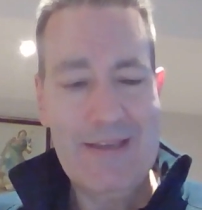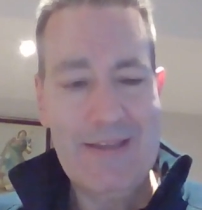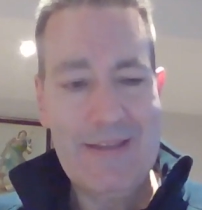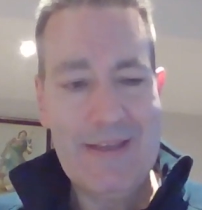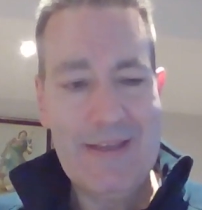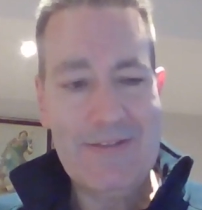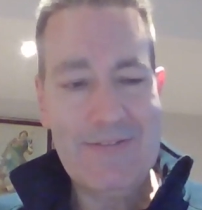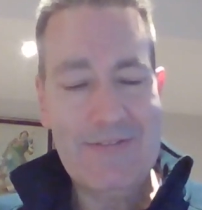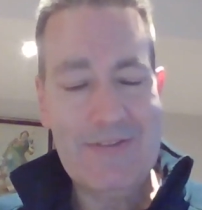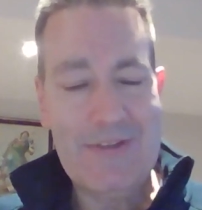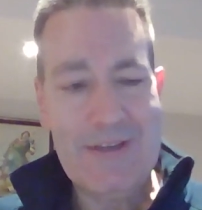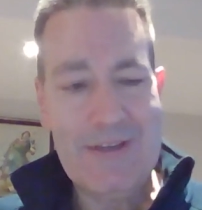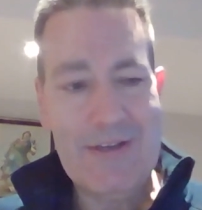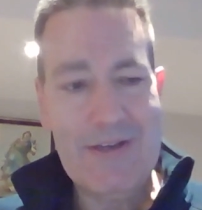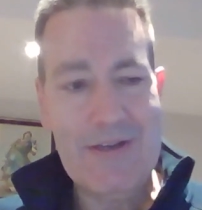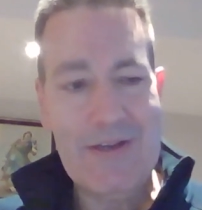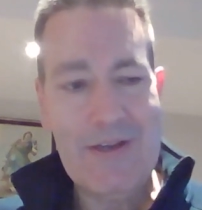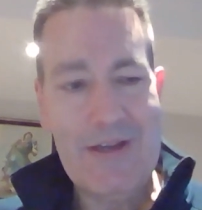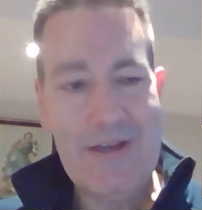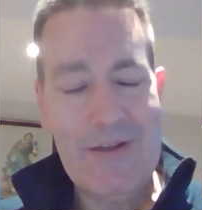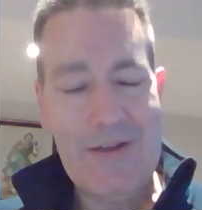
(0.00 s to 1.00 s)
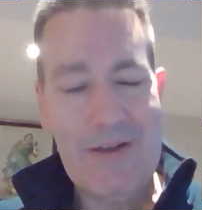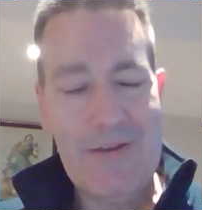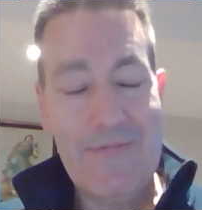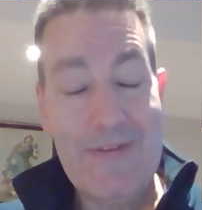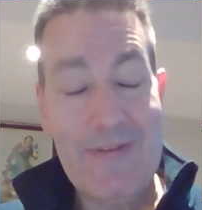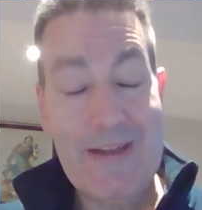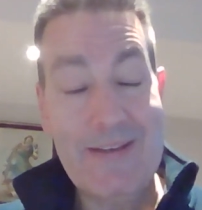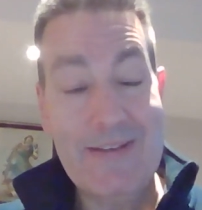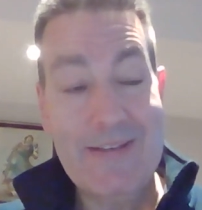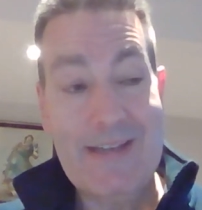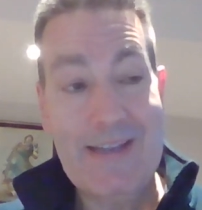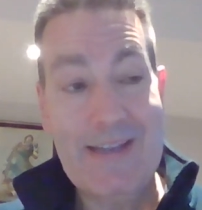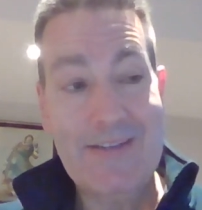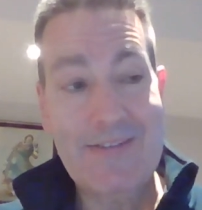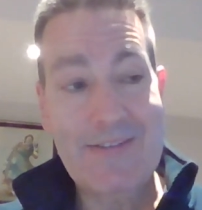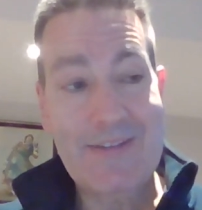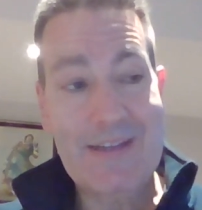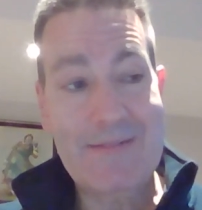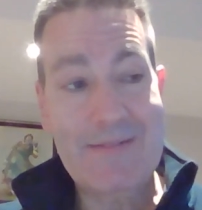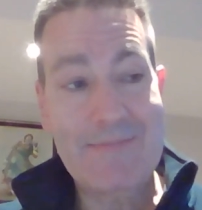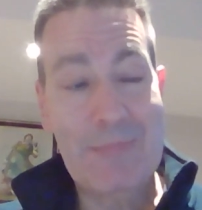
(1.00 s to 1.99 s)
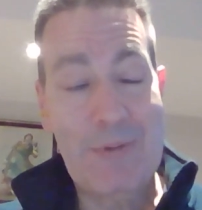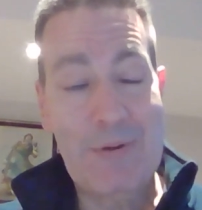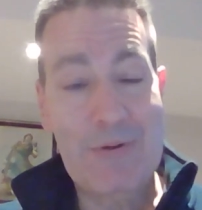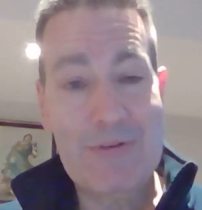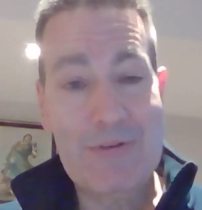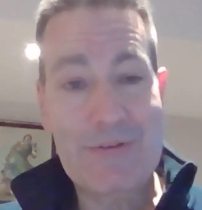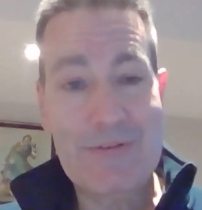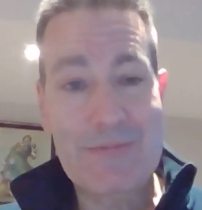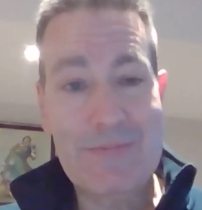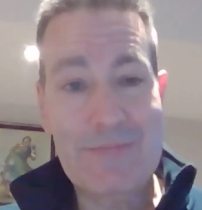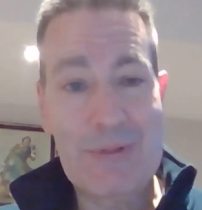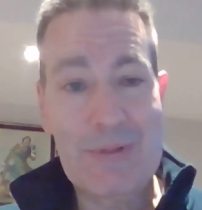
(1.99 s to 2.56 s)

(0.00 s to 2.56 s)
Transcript: there's a fantastic modern